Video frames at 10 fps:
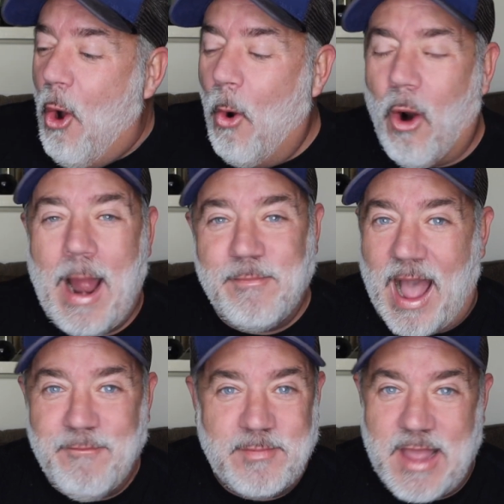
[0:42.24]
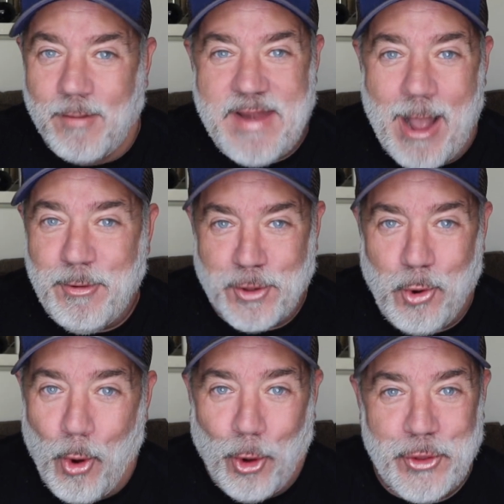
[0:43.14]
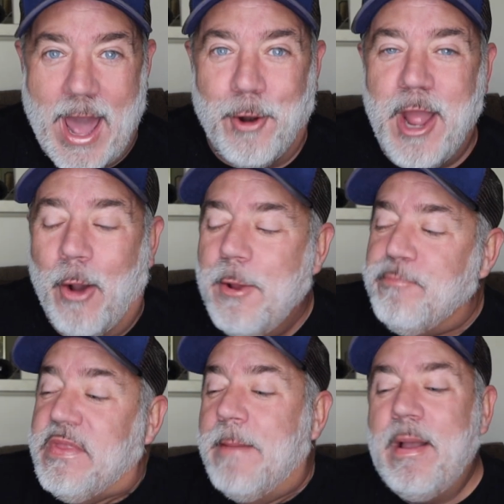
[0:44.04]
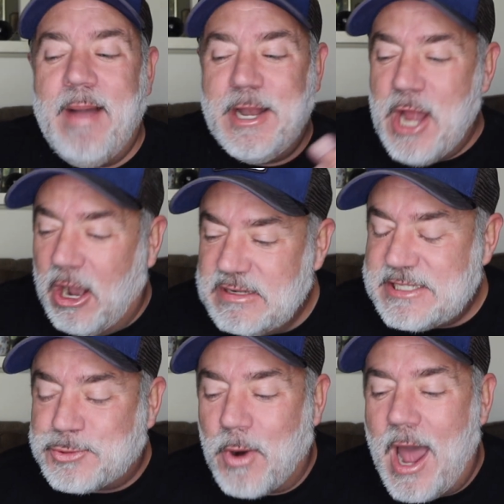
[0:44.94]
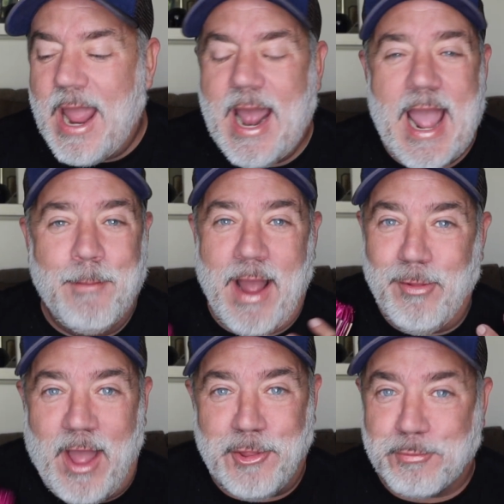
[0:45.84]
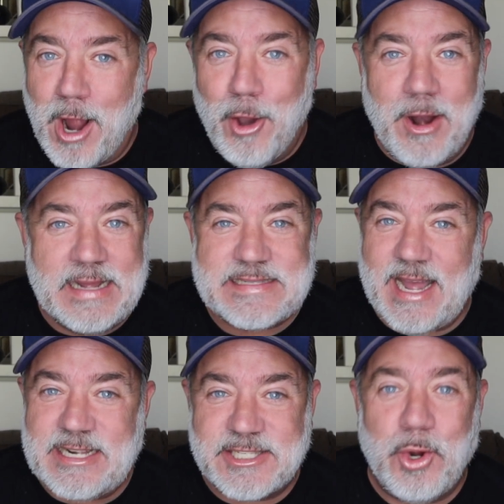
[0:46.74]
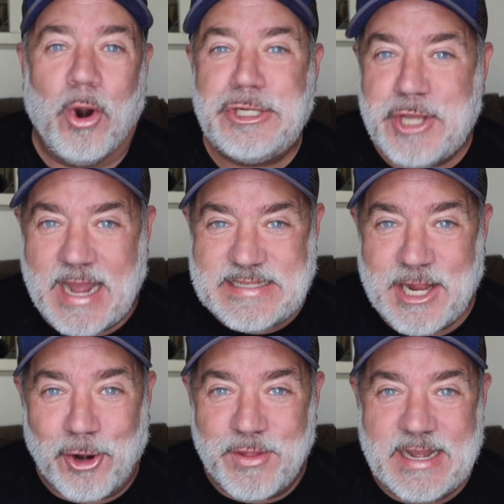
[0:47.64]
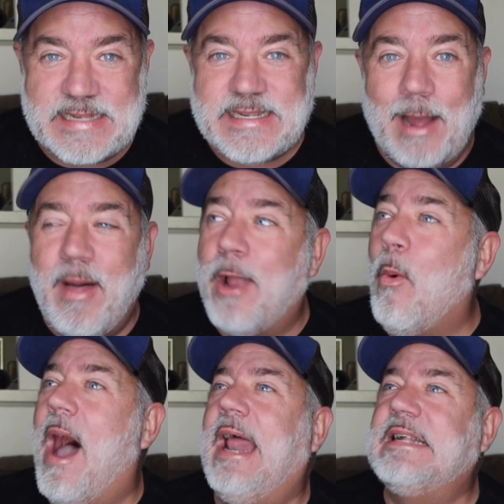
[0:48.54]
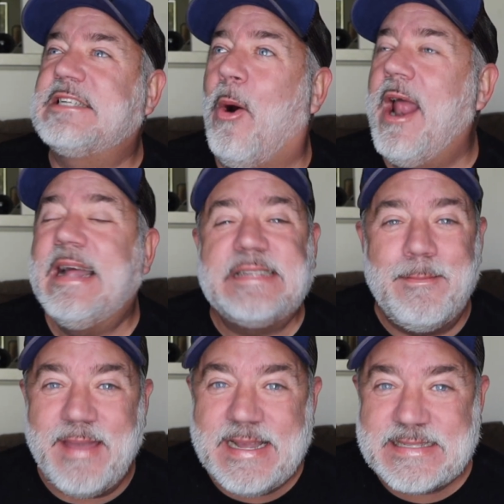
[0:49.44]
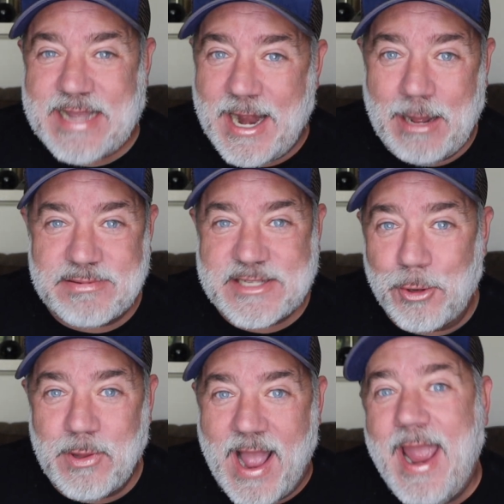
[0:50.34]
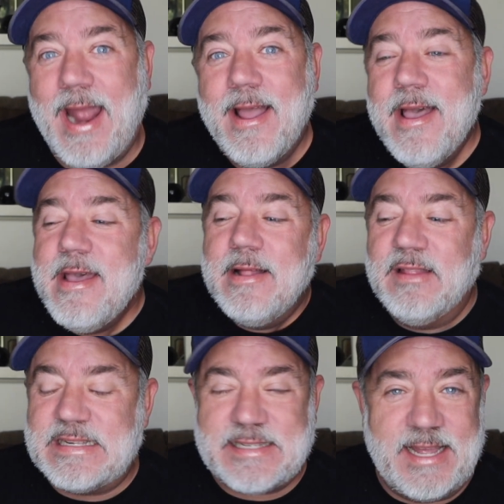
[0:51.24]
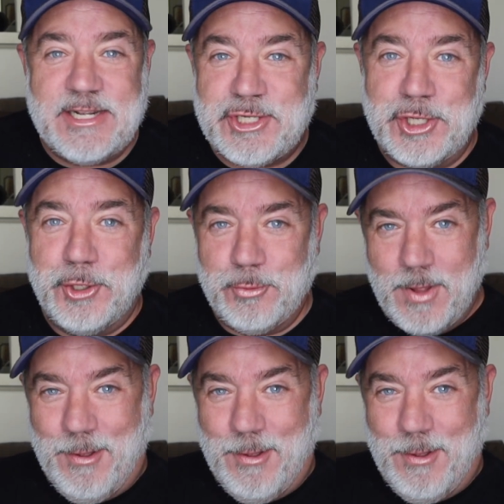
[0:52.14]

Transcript: or i have come down with a cold. I don't know. But my nose is running and my like throat is like sore. Do you guys hear this? I'm like, what is going, is it me staying up so late? listening to